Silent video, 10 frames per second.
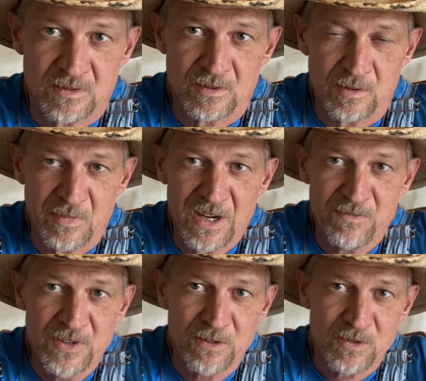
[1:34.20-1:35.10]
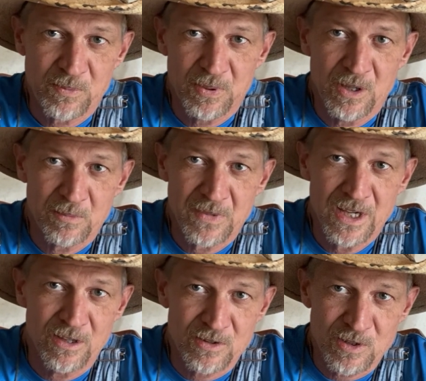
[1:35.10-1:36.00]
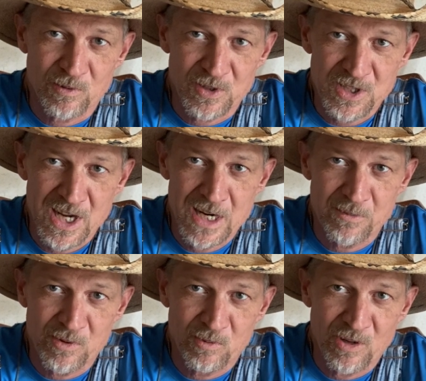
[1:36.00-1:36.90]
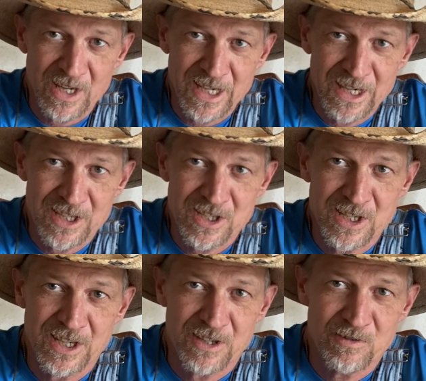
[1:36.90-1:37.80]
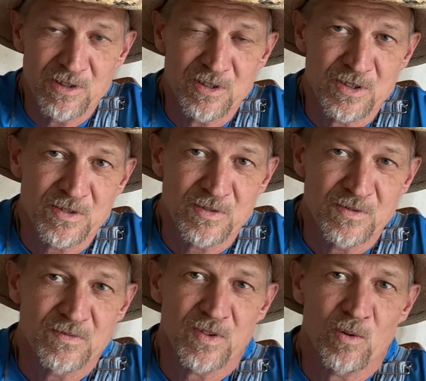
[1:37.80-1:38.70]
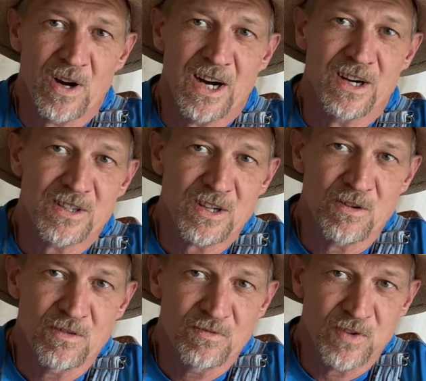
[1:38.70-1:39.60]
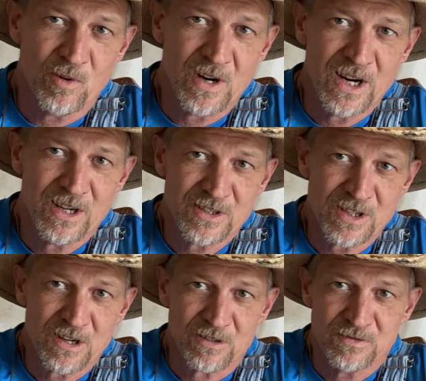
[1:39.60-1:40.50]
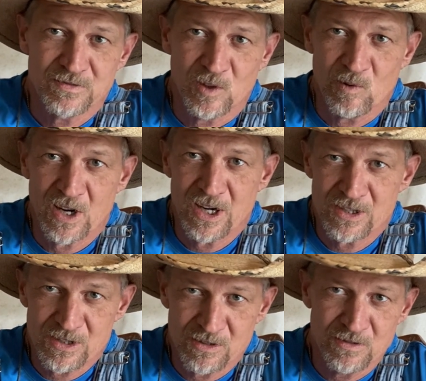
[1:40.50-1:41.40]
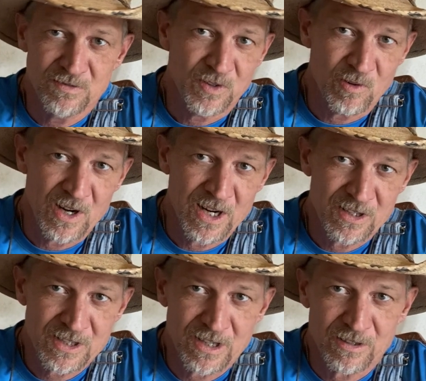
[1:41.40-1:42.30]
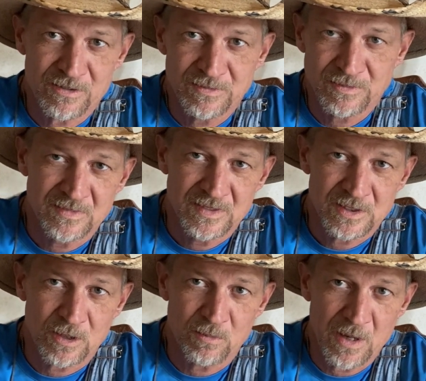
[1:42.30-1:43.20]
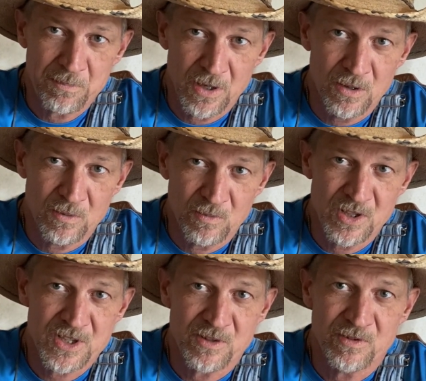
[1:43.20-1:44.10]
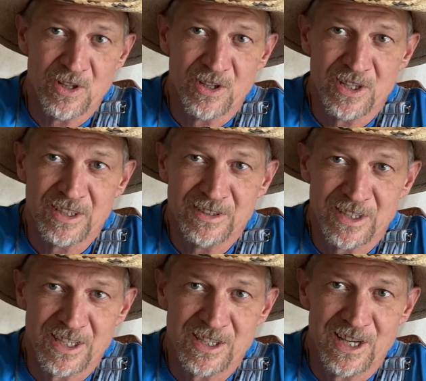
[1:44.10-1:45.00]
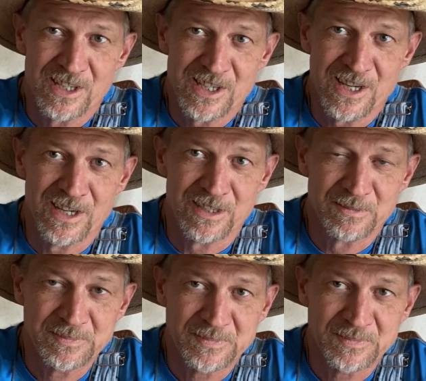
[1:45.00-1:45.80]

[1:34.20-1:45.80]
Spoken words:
Well, my filter pump now is on a timer where I got it set. It runs 4 hours on, 4 hours off, 4 hours on, 4 hours off. So my pump wasn't running at that time.